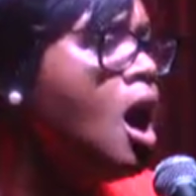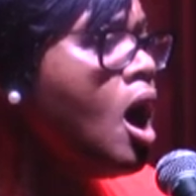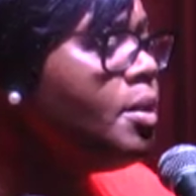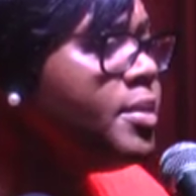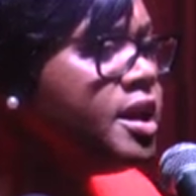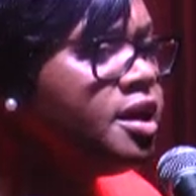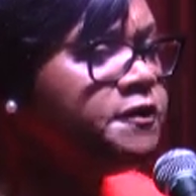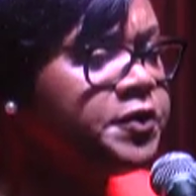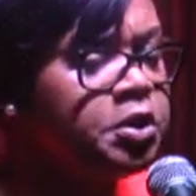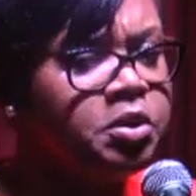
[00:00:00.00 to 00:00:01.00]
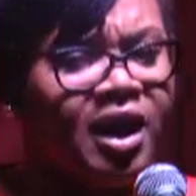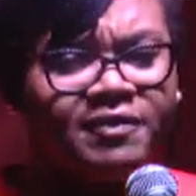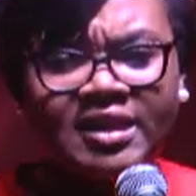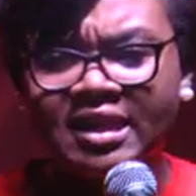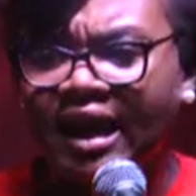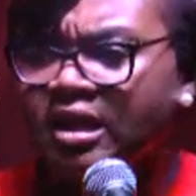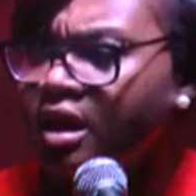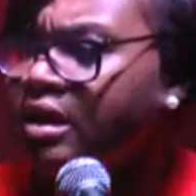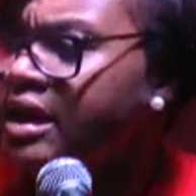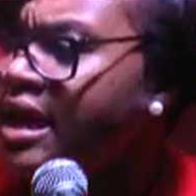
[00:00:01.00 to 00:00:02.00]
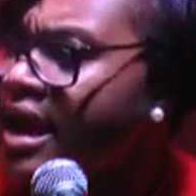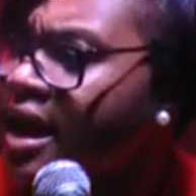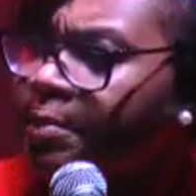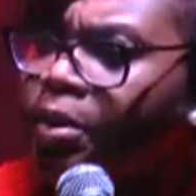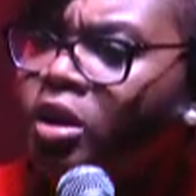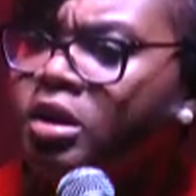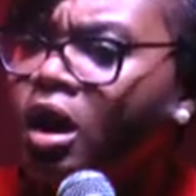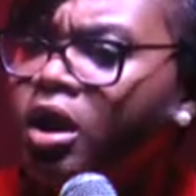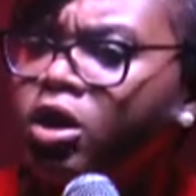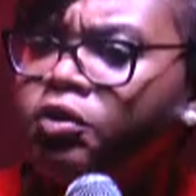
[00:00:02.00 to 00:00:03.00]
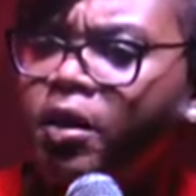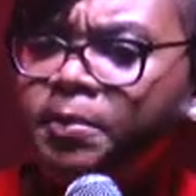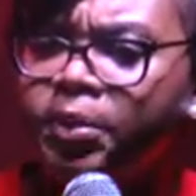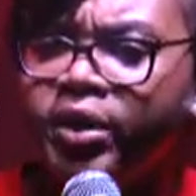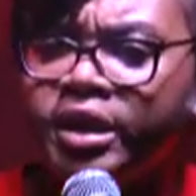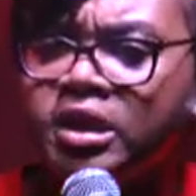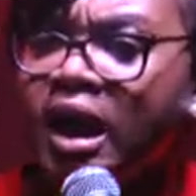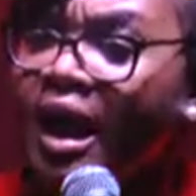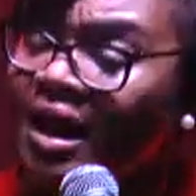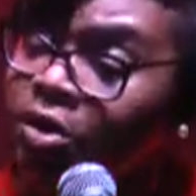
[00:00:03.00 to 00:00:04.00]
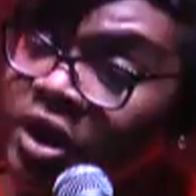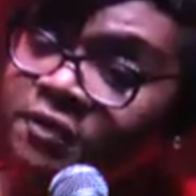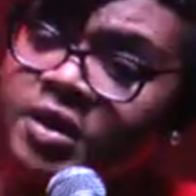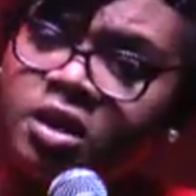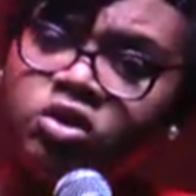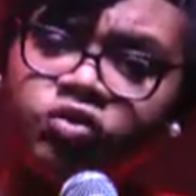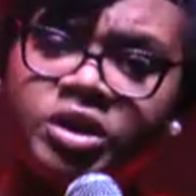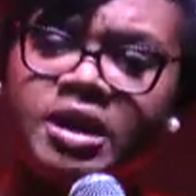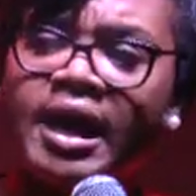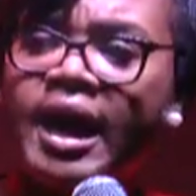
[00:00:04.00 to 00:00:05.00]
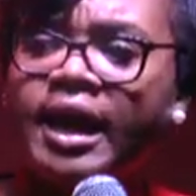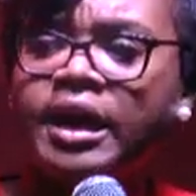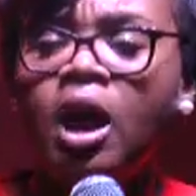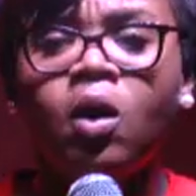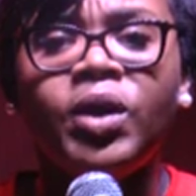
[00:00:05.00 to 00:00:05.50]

How many of you have sat on the airport down in Crown Point, and even in Trinidad,